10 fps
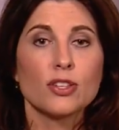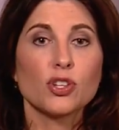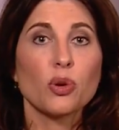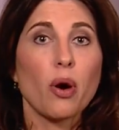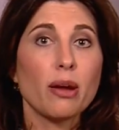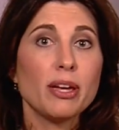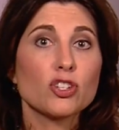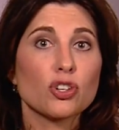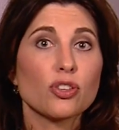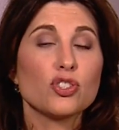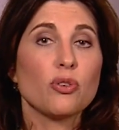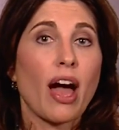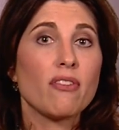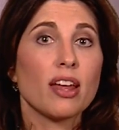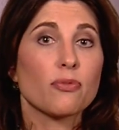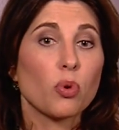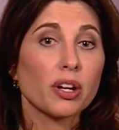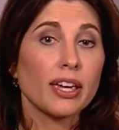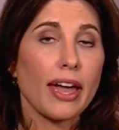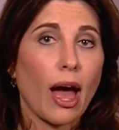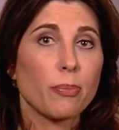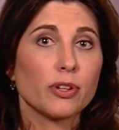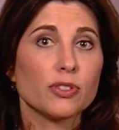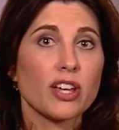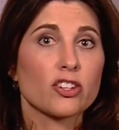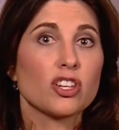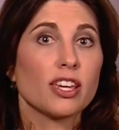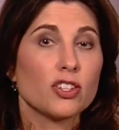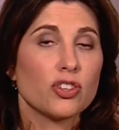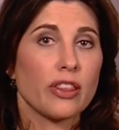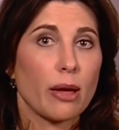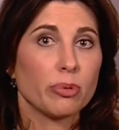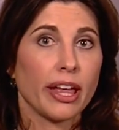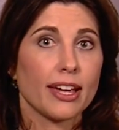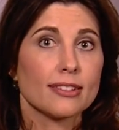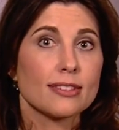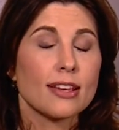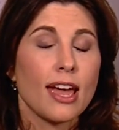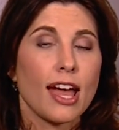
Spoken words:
So you want to make sure that you have enough working capital to actually get you to that place,